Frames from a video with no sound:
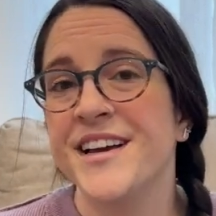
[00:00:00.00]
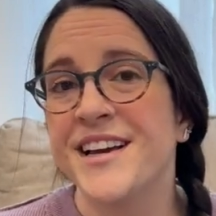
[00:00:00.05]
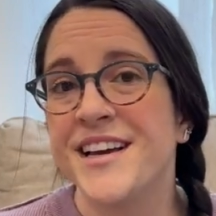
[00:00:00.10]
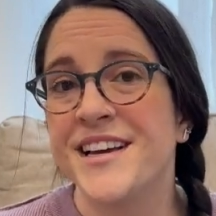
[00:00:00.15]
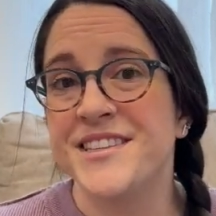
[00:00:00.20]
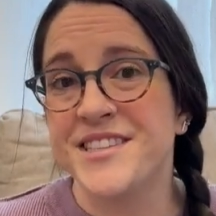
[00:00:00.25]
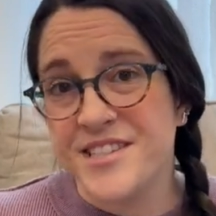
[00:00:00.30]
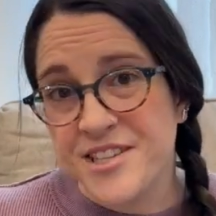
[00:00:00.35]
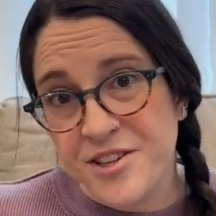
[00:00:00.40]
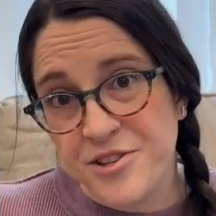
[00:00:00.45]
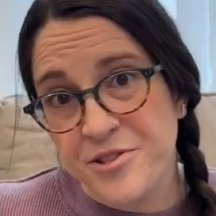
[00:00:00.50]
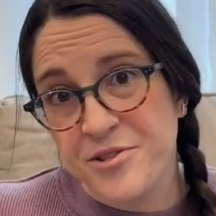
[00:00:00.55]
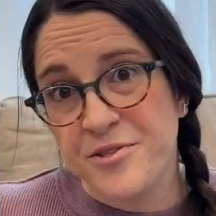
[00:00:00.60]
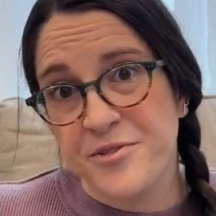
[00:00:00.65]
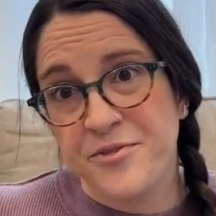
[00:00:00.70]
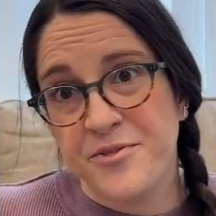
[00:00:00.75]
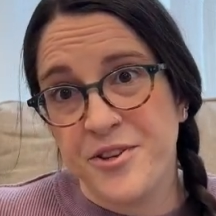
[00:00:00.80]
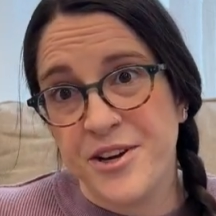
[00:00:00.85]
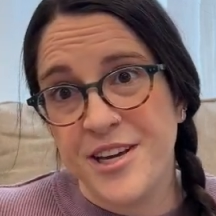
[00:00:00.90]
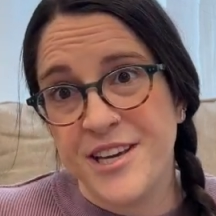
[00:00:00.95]
It's the
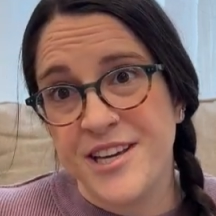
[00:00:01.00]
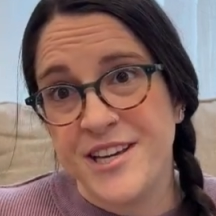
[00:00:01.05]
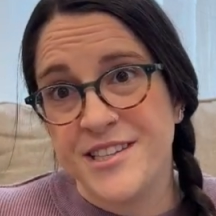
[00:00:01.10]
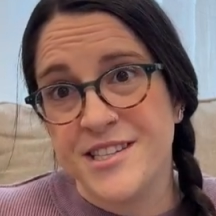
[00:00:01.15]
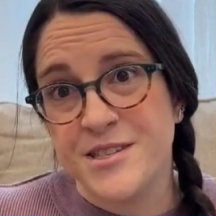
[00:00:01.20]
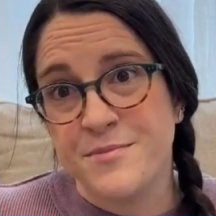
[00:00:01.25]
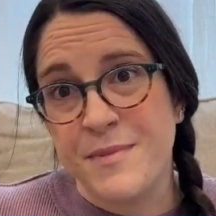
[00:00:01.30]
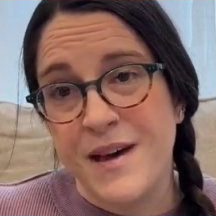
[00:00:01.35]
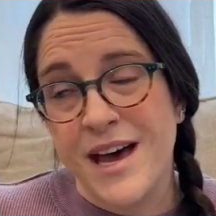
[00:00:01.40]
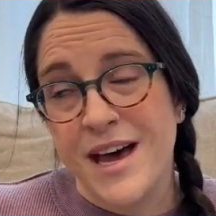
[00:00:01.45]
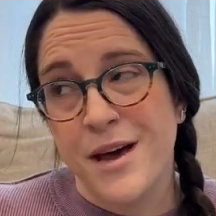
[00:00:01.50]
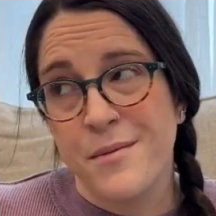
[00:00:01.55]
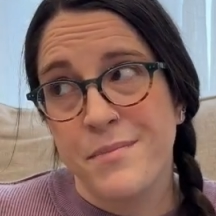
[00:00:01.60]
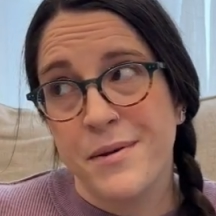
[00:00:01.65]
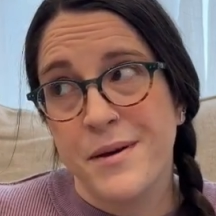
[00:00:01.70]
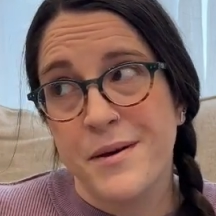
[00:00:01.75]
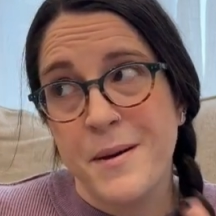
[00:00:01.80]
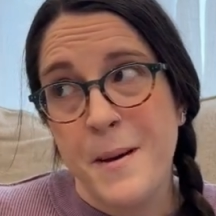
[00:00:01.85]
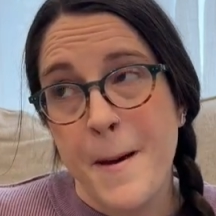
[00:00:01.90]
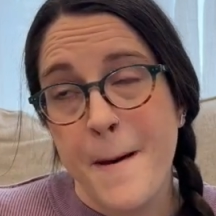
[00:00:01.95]
Gluten-Free Eats Map
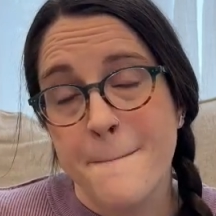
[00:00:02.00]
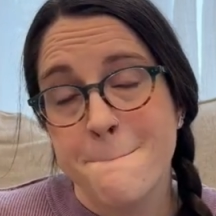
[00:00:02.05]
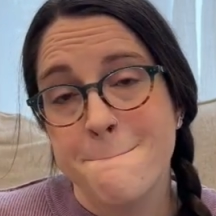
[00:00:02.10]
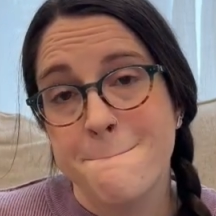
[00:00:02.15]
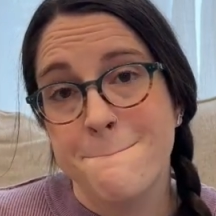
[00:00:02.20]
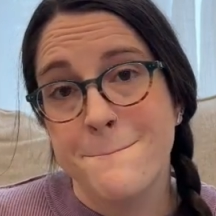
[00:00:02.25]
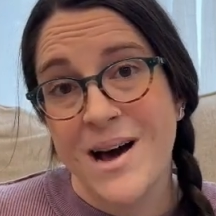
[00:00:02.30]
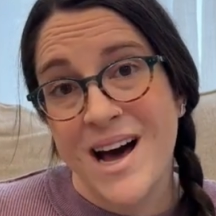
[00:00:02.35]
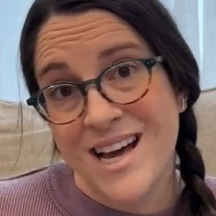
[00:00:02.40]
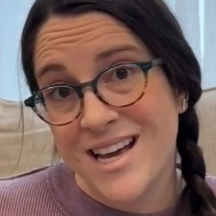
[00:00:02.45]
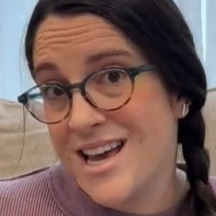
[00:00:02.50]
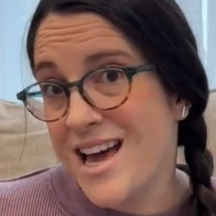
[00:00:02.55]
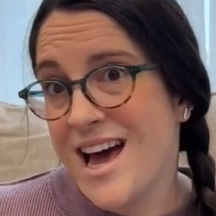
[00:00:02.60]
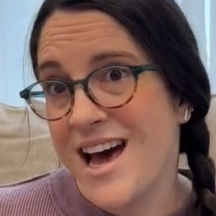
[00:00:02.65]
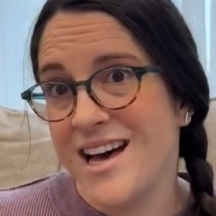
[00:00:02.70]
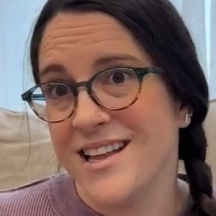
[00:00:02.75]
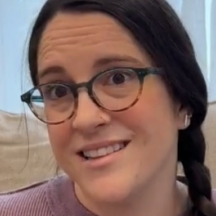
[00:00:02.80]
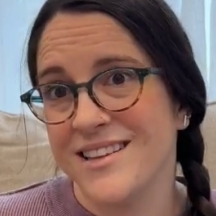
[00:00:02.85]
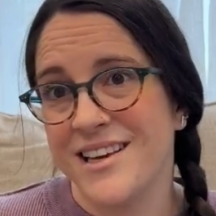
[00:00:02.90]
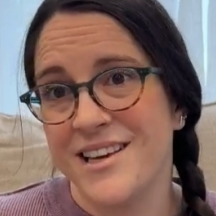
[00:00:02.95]
by
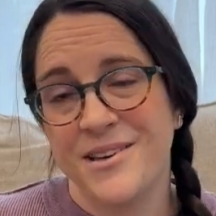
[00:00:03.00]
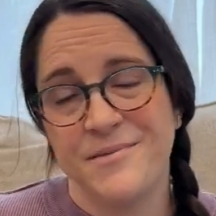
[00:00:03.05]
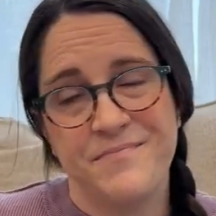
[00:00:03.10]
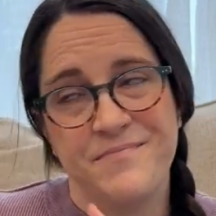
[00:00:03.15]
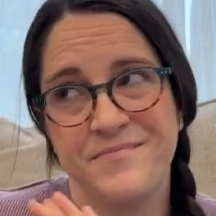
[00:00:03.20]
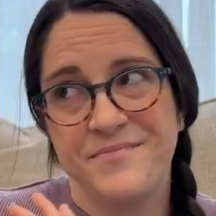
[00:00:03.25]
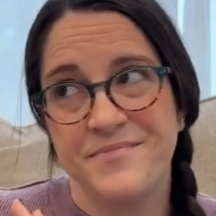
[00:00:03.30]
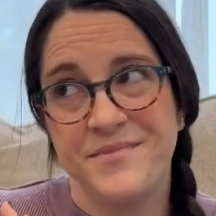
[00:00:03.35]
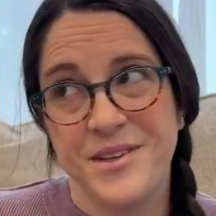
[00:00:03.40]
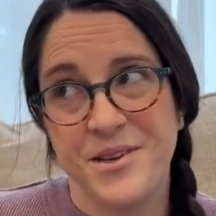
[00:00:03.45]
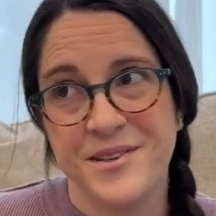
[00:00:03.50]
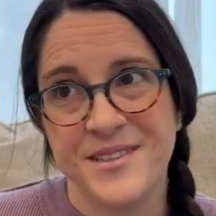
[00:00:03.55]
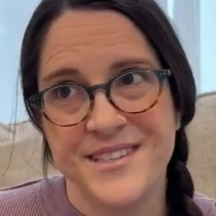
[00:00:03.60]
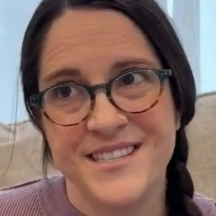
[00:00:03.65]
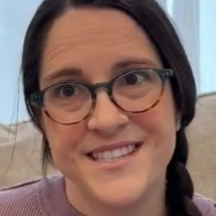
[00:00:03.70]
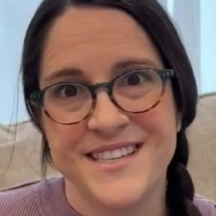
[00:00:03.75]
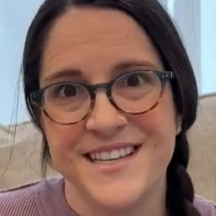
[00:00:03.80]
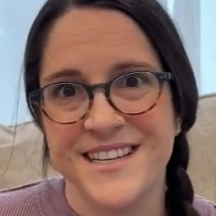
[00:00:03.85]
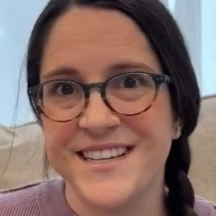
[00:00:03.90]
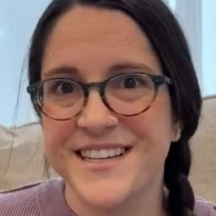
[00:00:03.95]
Atlee. You can
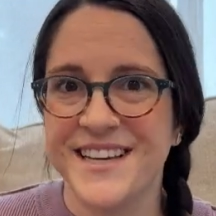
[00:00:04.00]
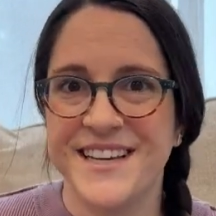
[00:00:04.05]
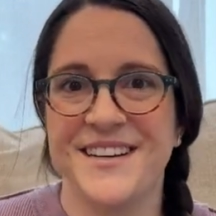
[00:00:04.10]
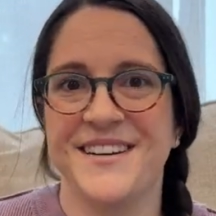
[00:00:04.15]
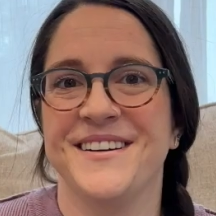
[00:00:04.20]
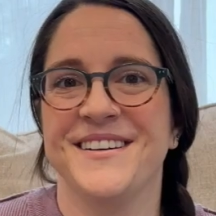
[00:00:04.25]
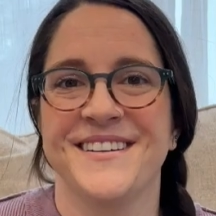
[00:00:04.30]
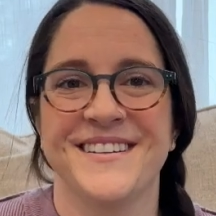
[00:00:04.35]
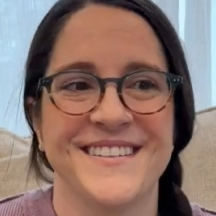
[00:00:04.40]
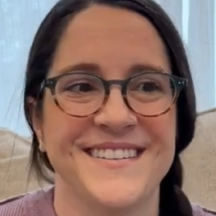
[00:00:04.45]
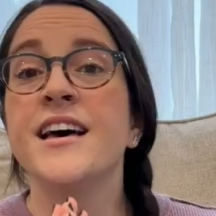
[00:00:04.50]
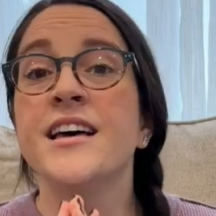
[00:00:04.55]
see it here.